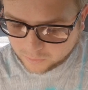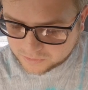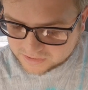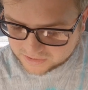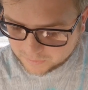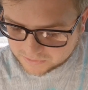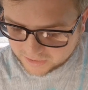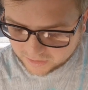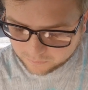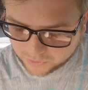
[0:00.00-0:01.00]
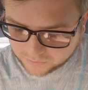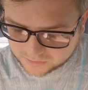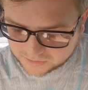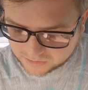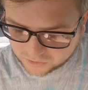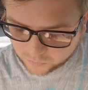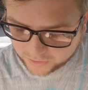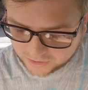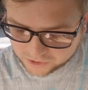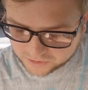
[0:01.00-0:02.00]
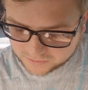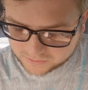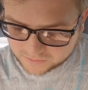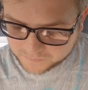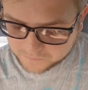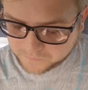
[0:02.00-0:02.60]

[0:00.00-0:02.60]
almost seems like in both situations,